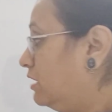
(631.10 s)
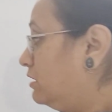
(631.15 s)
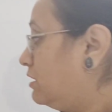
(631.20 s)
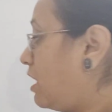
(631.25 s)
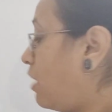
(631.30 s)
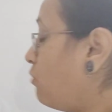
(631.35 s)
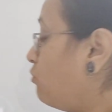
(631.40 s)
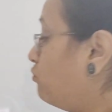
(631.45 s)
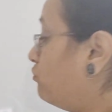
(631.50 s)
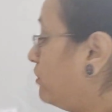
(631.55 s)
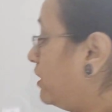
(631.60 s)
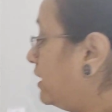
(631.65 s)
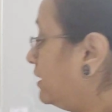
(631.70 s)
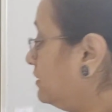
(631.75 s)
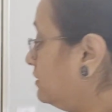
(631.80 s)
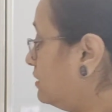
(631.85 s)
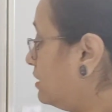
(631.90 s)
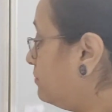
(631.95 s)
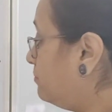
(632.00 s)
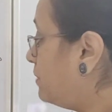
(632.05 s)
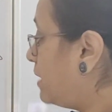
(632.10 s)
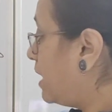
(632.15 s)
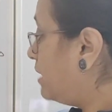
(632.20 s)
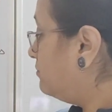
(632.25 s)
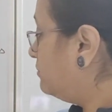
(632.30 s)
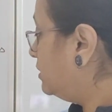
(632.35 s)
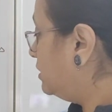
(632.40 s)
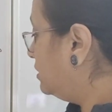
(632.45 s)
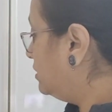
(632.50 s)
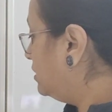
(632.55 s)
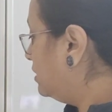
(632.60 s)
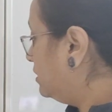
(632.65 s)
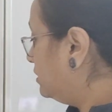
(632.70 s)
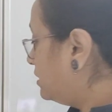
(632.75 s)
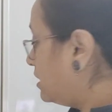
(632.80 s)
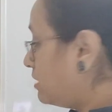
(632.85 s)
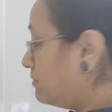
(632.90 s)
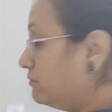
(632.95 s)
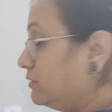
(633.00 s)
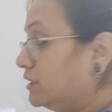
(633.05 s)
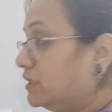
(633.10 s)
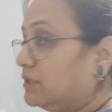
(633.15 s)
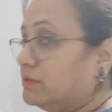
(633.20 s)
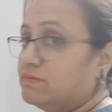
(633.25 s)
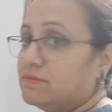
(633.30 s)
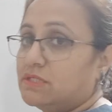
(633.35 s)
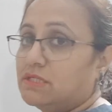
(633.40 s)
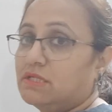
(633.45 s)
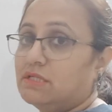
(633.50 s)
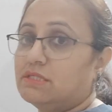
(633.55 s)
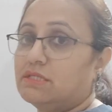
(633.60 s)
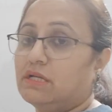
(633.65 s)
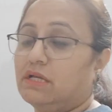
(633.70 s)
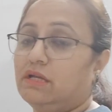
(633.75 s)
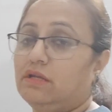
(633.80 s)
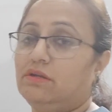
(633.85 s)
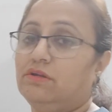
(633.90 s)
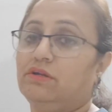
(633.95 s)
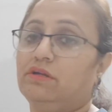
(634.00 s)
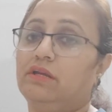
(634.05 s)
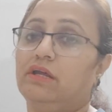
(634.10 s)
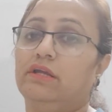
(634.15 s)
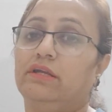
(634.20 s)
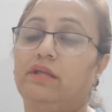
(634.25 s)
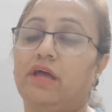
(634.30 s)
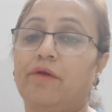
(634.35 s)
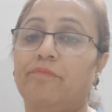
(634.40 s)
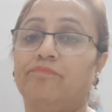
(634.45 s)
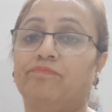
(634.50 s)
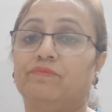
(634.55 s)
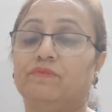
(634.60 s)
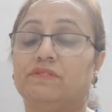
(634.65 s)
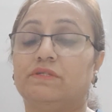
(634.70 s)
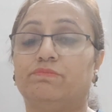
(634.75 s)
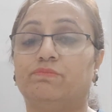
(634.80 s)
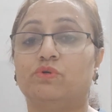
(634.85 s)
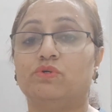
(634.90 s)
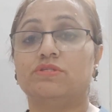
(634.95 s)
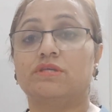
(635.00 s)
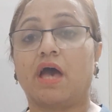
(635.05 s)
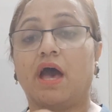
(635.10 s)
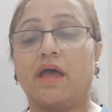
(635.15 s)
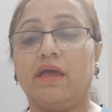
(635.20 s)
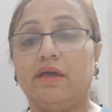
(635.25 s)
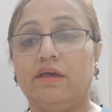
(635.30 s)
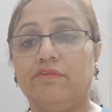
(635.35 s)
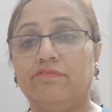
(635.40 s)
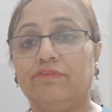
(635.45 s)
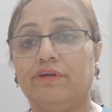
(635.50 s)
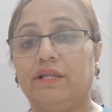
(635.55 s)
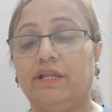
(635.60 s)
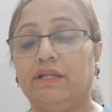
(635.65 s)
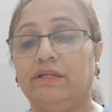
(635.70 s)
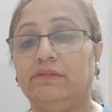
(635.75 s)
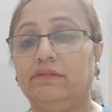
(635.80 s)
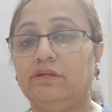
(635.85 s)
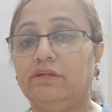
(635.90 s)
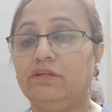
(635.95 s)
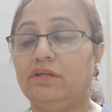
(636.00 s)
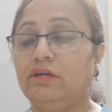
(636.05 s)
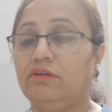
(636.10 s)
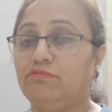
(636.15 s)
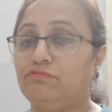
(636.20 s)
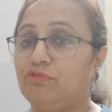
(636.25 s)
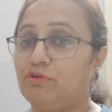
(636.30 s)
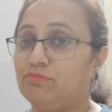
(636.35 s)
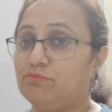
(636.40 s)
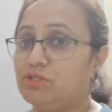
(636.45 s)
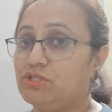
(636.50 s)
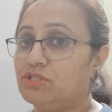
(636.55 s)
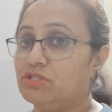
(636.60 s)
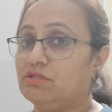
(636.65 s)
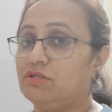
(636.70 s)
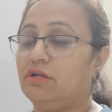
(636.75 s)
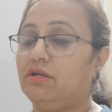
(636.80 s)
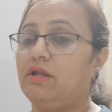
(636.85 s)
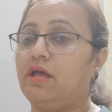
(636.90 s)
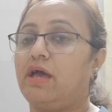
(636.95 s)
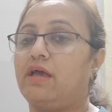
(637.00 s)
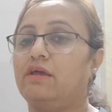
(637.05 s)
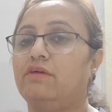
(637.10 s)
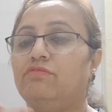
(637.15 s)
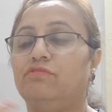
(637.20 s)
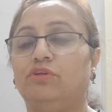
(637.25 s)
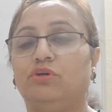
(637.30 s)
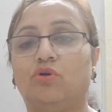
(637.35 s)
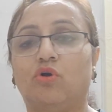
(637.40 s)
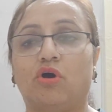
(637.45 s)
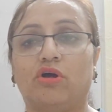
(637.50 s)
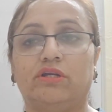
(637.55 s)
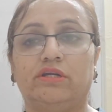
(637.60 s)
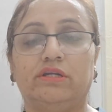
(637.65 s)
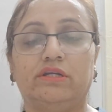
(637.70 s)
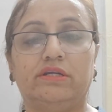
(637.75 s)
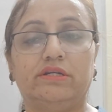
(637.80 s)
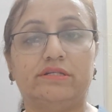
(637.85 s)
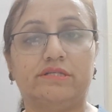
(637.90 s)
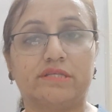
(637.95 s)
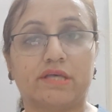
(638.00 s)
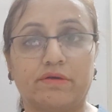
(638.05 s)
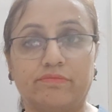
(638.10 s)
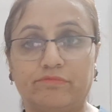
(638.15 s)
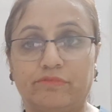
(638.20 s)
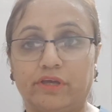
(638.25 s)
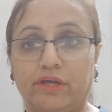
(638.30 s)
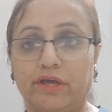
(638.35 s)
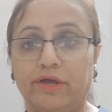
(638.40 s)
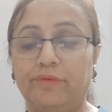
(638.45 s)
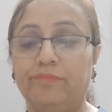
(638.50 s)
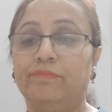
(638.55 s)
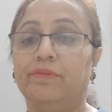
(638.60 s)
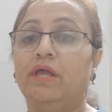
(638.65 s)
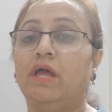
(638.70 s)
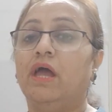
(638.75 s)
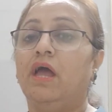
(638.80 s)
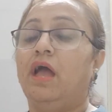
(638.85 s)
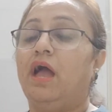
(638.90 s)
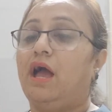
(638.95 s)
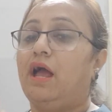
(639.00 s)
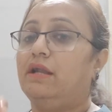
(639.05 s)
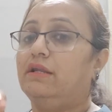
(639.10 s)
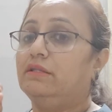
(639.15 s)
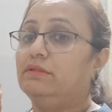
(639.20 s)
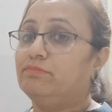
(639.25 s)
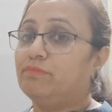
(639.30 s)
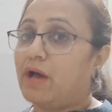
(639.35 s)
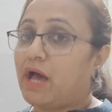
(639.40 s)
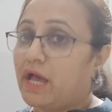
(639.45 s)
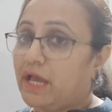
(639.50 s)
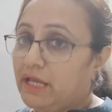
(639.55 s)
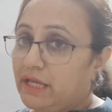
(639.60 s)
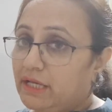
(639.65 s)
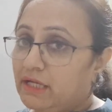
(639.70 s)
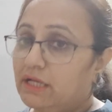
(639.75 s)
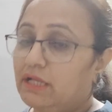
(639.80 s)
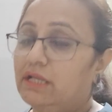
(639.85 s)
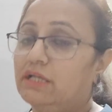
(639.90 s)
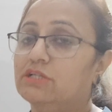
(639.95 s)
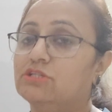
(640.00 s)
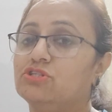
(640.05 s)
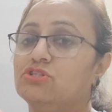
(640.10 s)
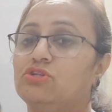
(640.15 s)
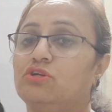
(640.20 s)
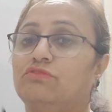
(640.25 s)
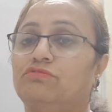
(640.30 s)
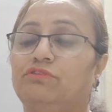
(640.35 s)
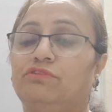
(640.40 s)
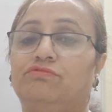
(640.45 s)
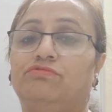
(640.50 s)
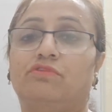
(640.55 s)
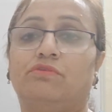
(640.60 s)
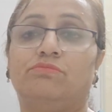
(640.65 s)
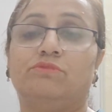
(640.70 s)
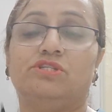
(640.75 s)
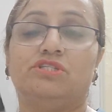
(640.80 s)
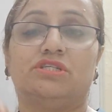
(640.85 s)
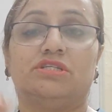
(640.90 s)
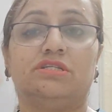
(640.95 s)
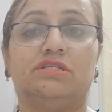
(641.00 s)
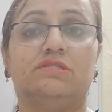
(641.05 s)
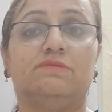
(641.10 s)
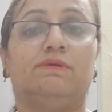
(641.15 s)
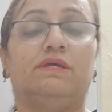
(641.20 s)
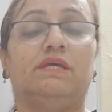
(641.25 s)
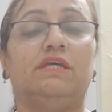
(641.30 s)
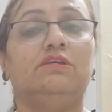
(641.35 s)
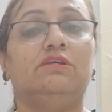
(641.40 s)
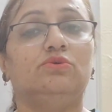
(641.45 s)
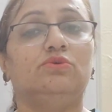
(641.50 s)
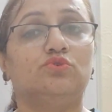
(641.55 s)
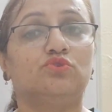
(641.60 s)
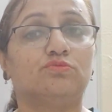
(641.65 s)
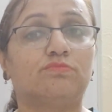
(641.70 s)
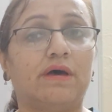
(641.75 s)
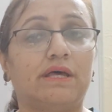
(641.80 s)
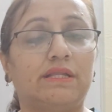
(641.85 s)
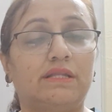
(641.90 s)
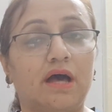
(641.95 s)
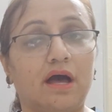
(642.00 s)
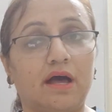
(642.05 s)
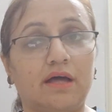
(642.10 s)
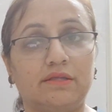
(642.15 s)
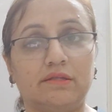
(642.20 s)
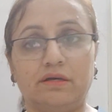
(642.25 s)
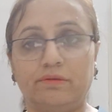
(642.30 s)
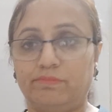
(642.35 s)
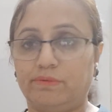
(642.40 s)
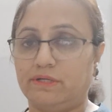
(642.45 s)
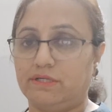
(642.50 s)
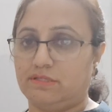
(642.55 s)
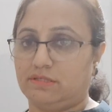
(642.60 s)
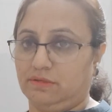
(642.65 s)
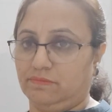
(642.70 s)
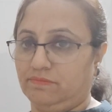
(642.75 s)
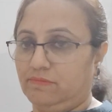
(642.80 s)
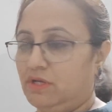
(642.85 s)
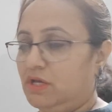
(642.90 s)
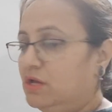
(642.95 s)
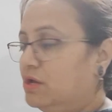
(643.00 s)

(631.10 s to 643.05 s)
Now when the primary data becomes the secondary data, suppose I have collected the information and I have recorded it somewhere, and my collection of information is being used by the other person.